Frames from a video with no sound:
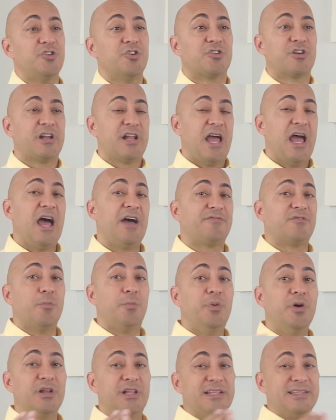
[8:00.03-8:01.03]
you're going to have to
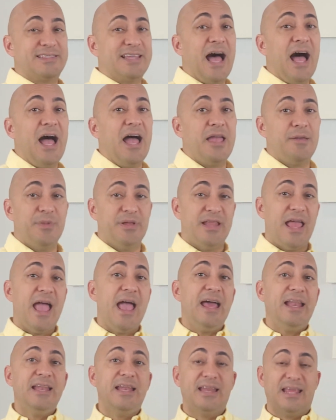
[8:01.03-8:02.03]
put in time in
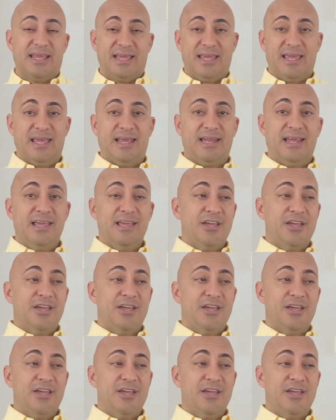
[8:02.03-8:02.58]
editing it.